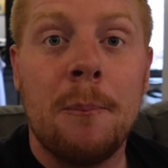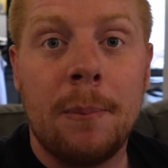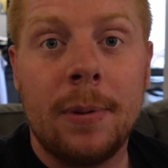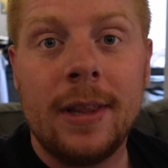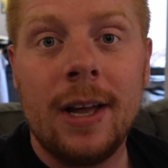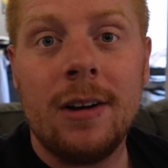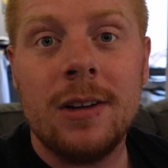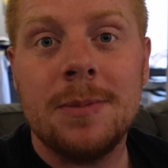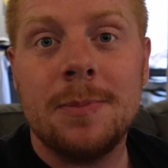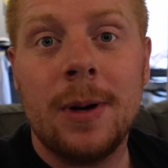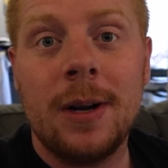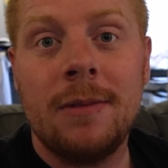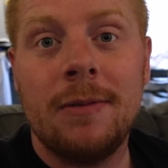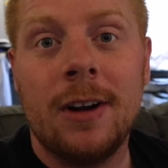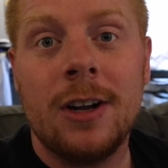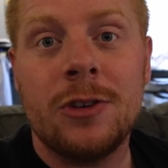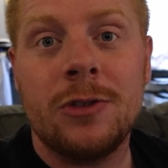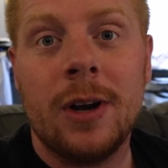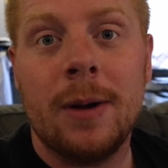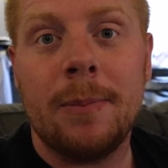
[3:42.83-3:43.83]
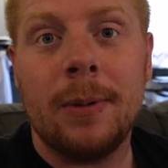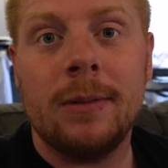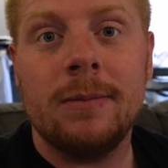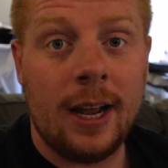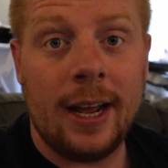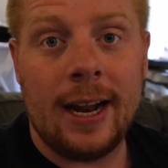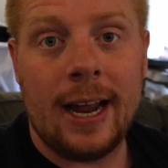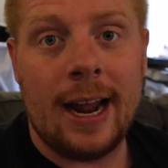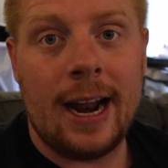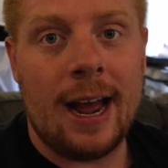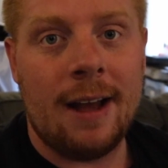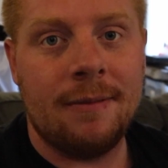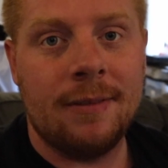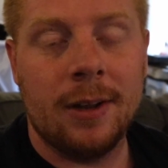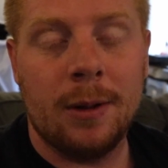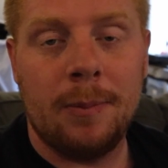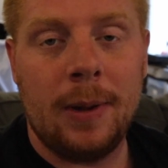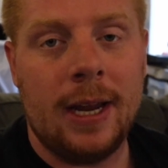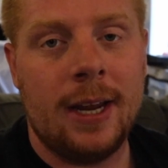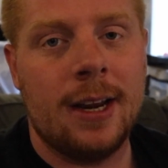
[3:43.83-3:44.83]
But that was a pretty fun trip. And then
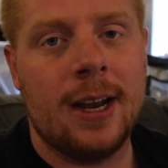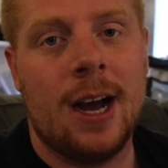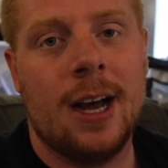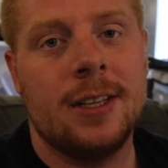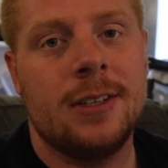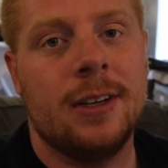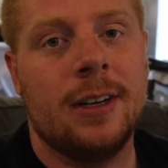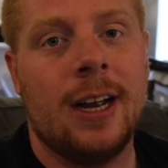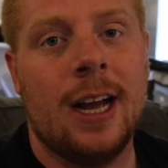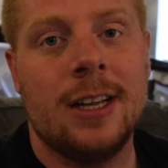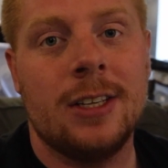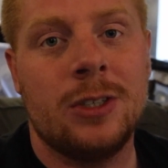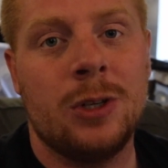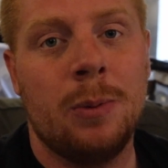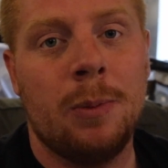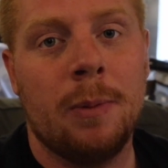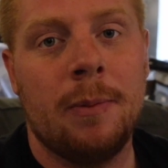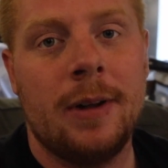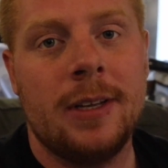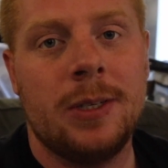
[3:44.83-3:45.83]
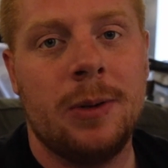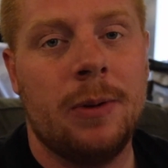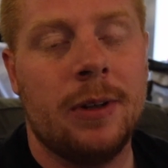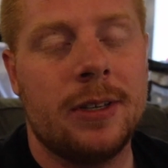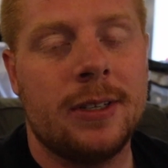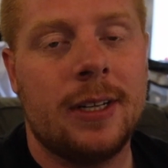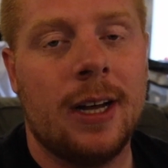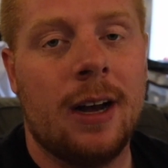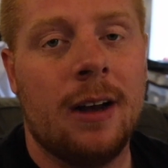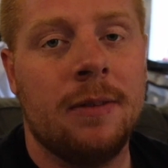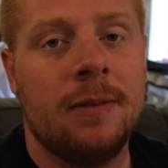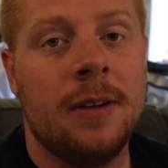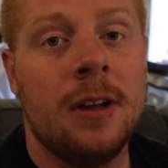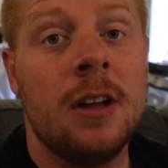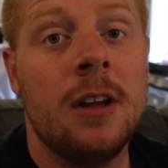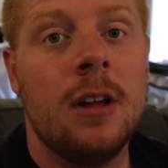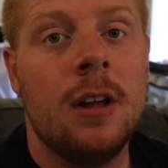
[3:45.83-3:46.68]
after the Pink concert, got super busy with stuff.